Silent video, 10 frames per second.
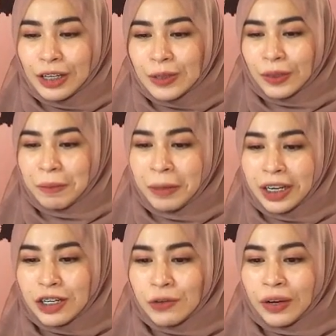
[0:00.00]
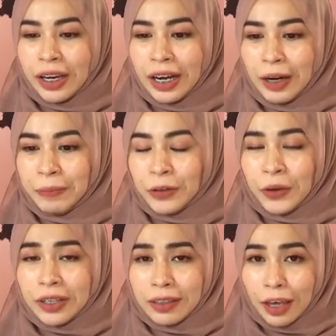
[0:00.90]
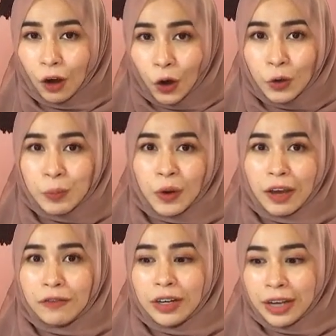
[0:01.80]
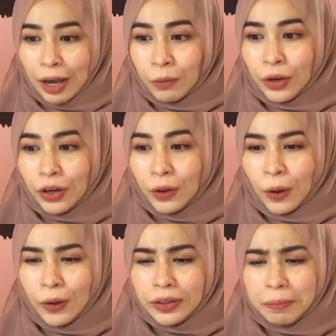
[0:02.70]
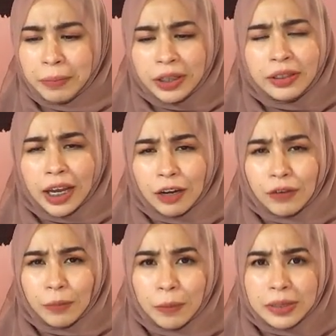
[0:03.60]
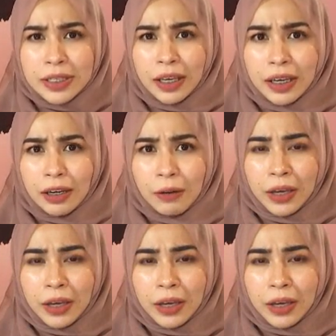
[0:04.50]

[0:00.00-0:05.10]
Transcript: so the military created their own private network called MailNet, if I'm not mistaken.